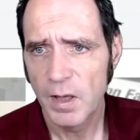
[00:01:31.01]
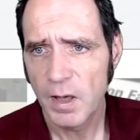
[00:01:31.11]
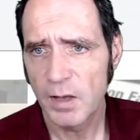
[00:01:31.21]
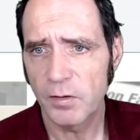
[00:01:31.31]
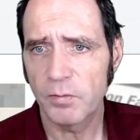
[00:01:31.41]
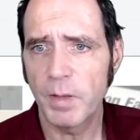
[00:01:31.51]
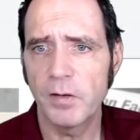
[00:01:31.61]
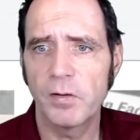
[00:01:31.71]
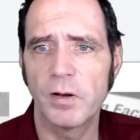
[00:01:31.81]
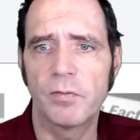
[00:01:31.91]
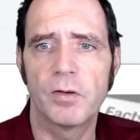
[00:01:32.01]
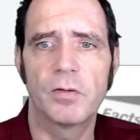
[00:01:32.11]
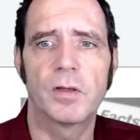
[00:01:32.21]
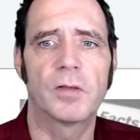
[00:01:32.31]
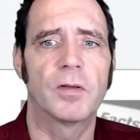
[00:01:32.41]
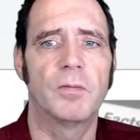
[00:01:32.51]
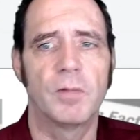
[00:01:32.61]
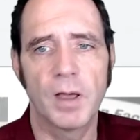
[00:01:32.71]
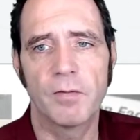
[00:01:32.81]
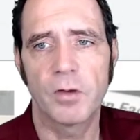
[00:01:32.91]
It does mention a few things that
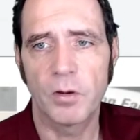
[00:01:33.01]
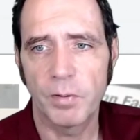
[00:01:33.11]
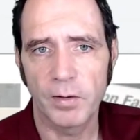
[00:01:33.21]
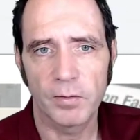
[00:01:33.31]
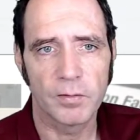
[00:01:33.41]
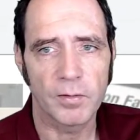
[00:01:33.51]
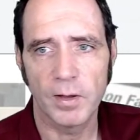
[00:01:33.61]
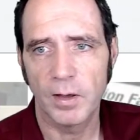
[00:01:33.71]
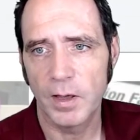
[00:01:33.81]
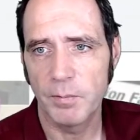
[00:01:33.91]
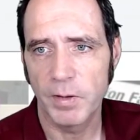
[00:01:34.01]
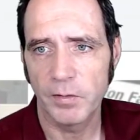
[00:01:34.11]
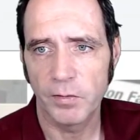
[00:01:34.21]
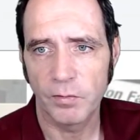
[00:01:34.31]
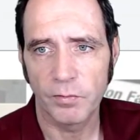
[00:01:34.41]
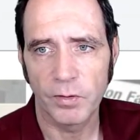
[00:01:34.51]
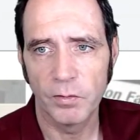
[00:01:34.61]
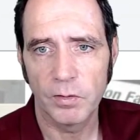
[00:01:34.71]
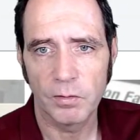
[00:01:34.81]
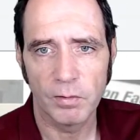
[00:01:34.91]
we haven't got present. It mentions
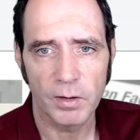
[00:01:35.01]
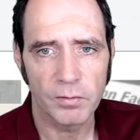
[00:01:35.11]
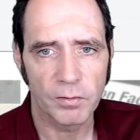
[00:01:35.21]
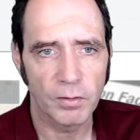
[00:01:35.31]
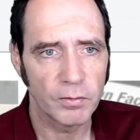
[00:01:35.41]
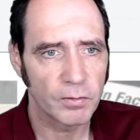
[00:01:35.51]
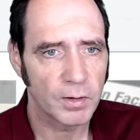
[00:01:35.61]
food, restaurant.